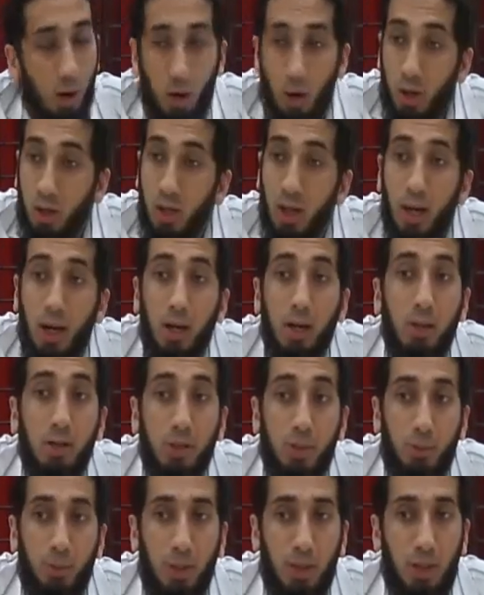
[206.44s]
All hell
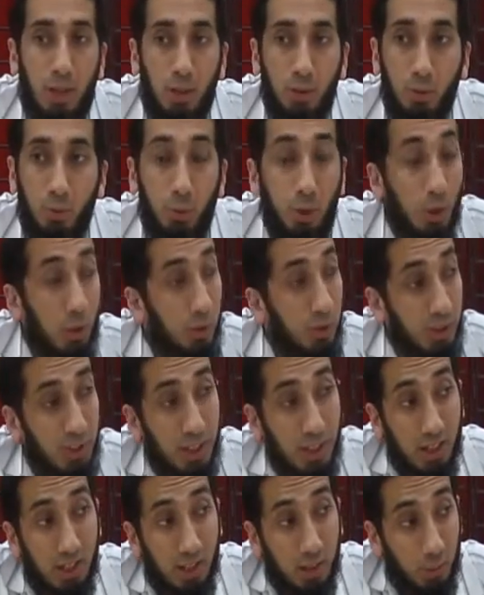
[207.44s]
is breaking loose. We don't
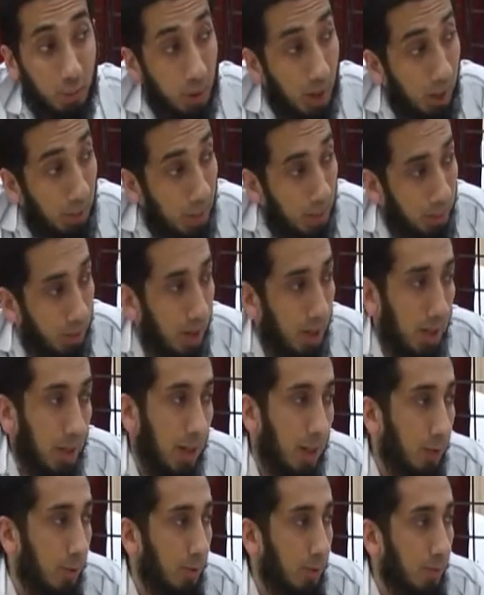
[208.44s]
see this problem right
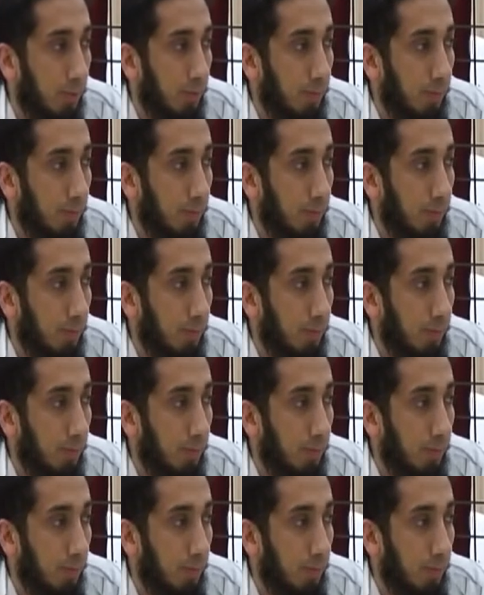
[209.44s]
now.